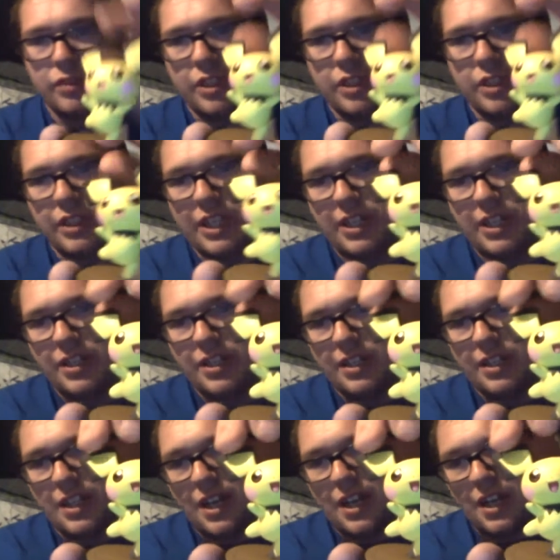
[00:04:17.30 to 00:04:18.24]
So
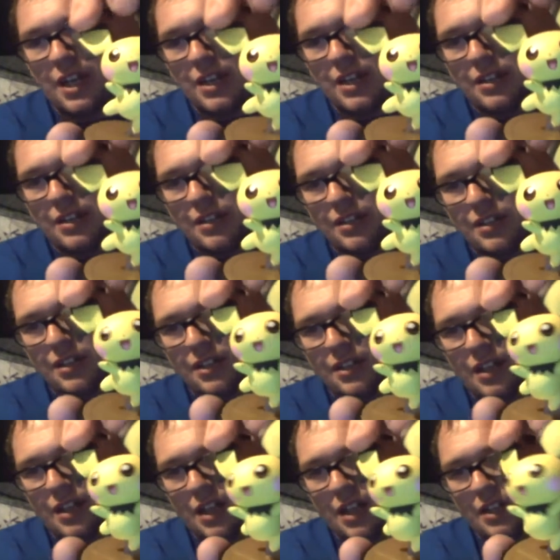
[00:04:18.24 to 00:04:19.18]
again, not
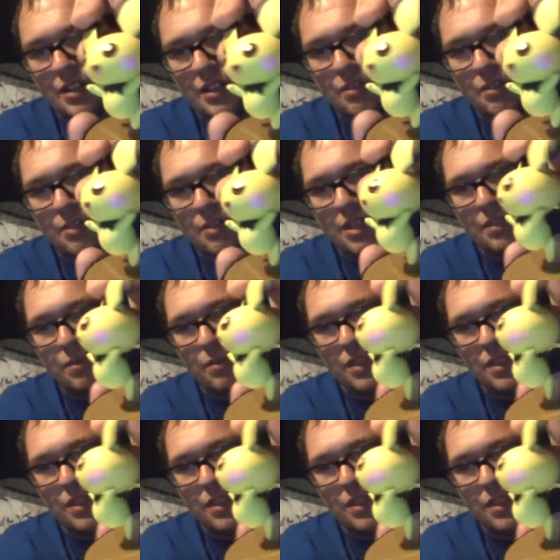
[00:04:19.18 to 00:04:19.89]
not too much